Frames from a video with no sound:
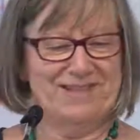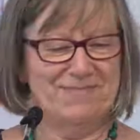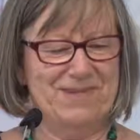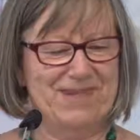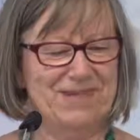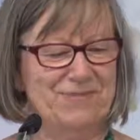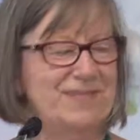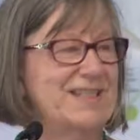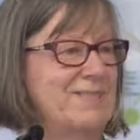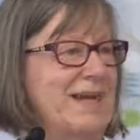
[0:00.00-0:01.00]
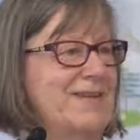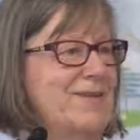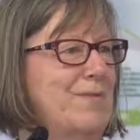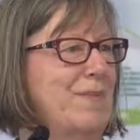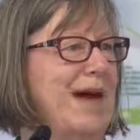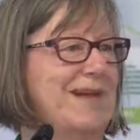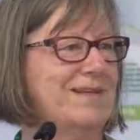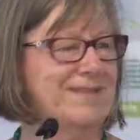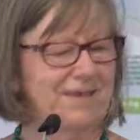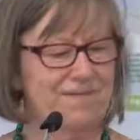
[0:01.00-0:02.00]
and we need to respect the
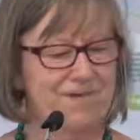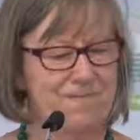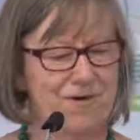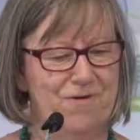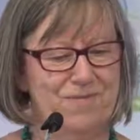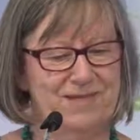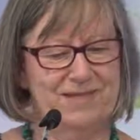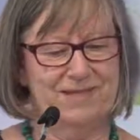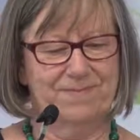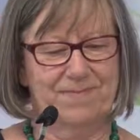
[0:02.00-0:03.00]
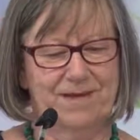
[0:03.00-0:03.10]
pace of the moment.